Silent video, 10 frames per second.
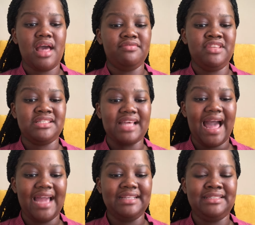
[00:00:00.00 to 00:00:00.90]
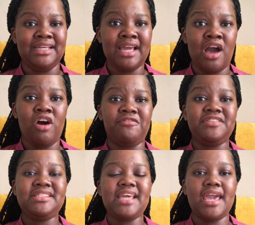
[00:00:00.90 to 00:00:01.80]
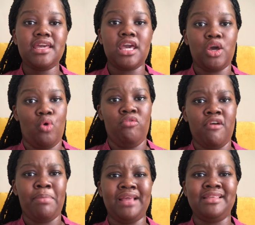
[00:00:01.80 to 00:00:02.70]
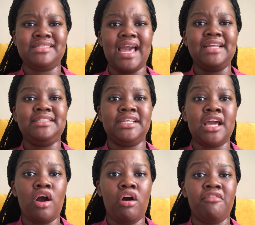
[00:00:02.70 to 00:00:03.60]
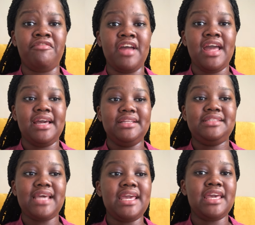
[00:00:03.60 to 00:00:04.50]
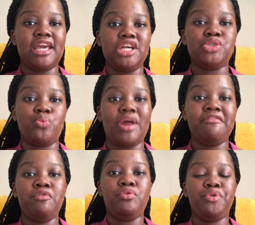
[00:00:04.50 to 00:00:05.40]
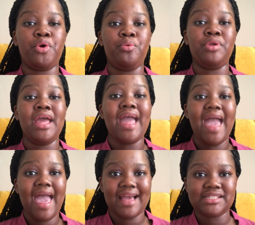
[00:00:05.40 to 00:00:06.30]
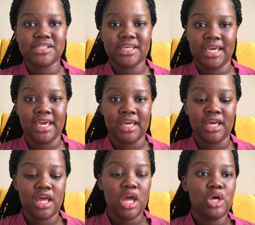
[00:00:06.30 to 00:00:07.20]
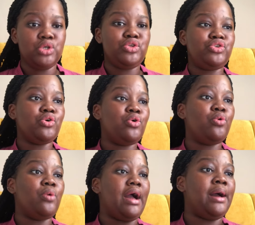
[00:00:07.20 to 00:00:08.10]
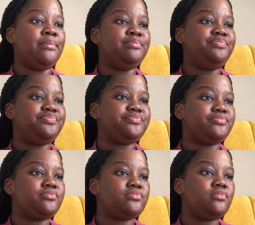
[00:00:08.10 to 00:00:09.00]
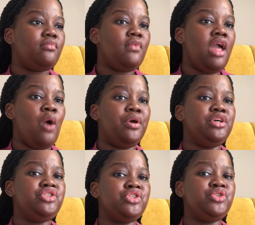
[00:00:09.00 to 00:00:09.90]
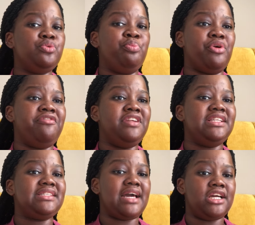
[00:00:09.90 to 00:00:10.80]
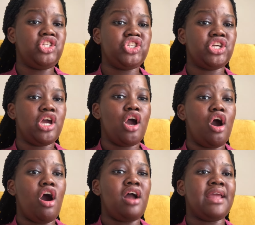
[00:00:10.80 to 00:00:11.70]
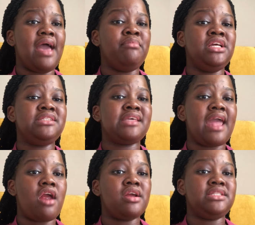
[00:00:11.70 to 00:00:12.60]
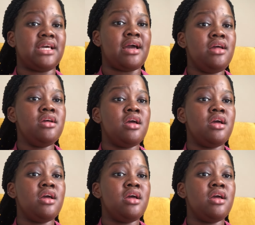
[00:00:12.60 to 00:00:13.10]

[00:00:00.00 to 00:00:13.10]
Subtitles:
this idea of taking over, by this idea of taking his rightful throne as the king. So I want us just to briefly touch on Hamlet's character,